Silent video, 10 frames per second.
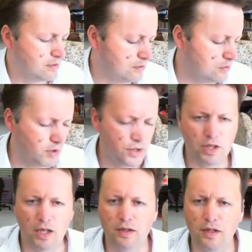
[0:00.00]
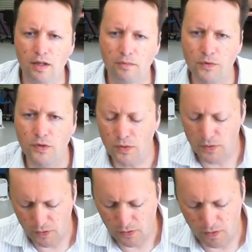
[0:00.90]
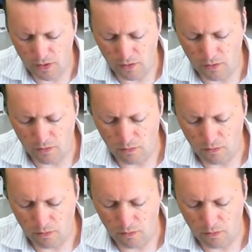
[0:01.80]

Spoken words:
Already checked the sources, so I know